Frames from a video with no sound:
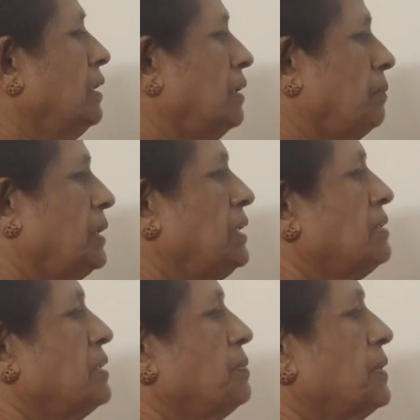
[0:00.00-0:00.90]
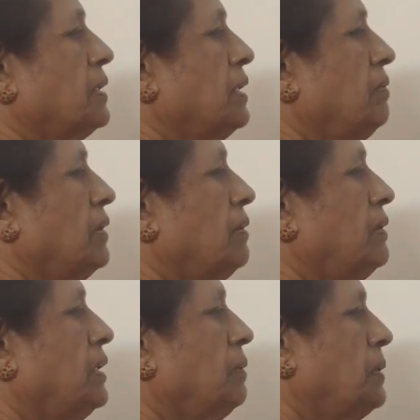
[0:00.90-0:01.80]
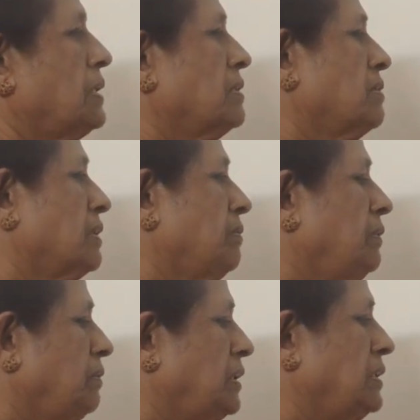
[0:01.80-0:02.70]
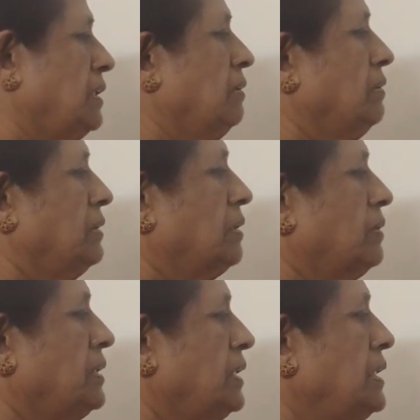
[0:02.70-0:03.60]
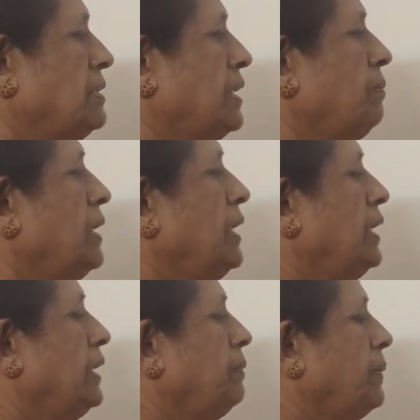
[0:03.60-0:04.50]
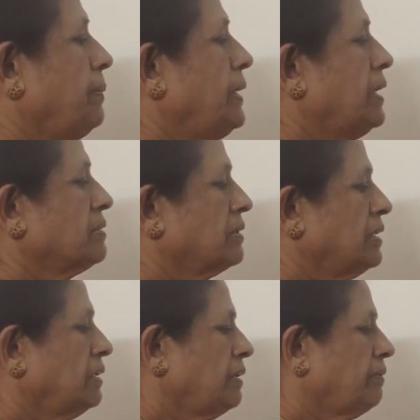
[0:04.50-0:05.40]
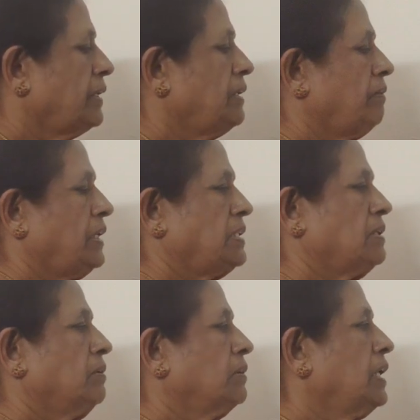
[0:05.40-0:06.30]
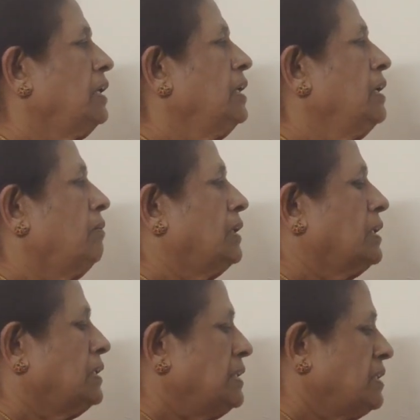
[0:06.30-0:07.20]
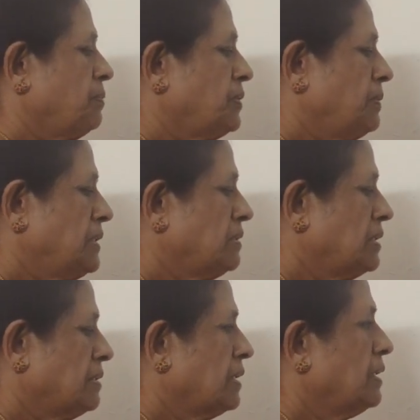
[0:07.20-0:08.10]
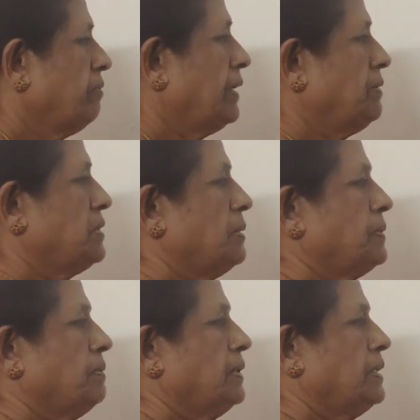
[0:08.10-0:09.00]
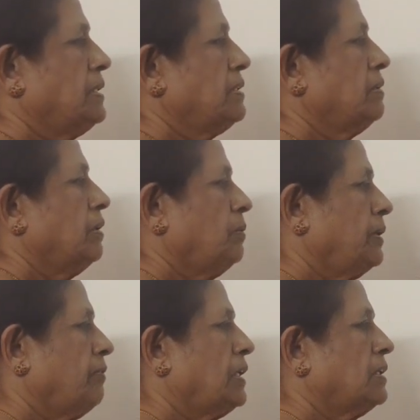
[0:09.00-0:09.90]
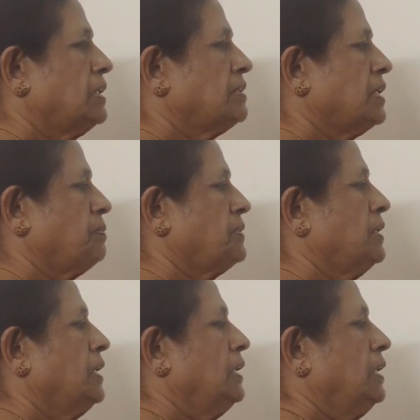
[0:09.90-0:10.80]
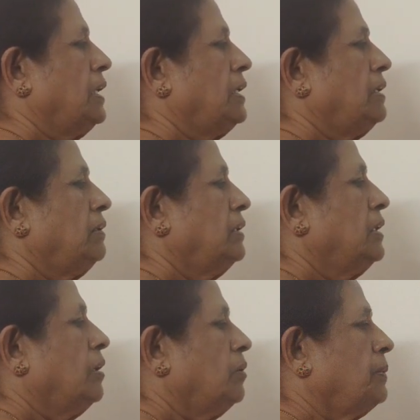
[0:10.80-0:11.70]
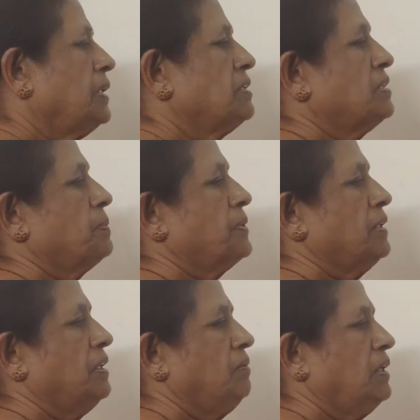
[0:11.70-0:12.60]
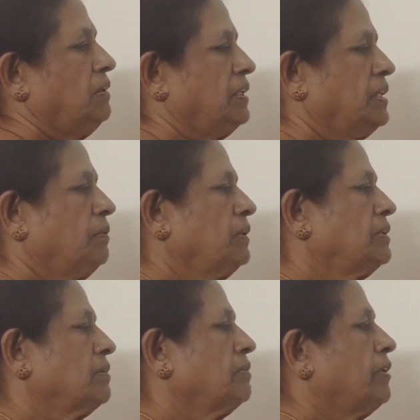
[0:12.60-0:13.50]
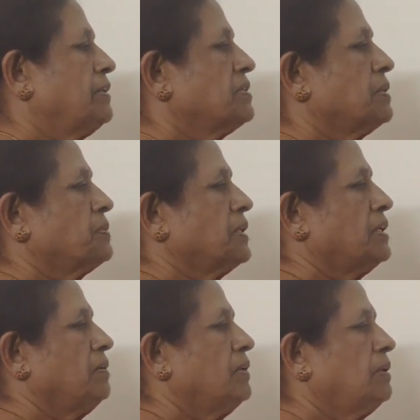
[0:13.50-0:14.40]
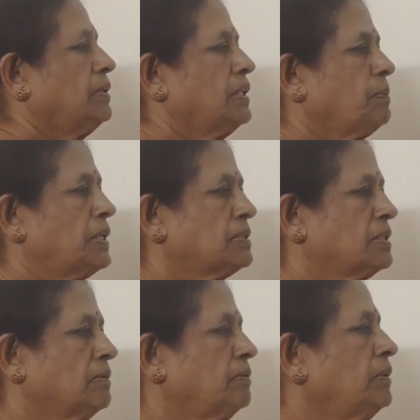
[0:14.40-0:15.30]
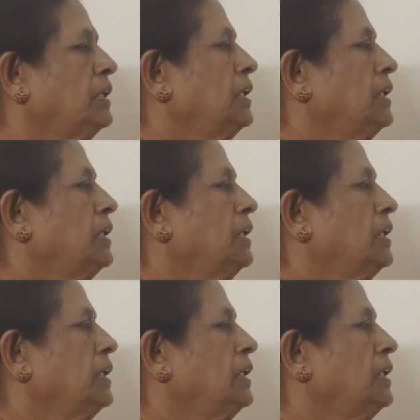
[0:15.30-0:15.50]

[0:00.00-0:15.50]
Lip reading: How many steps are involved in the process of nutrition? The question is same. It may be asked in a different ways. Okay. What are the steps? Means these are the 5 steps. For this, what are the steps? And how many steps are involved in that? So 5 steps are involved in the process of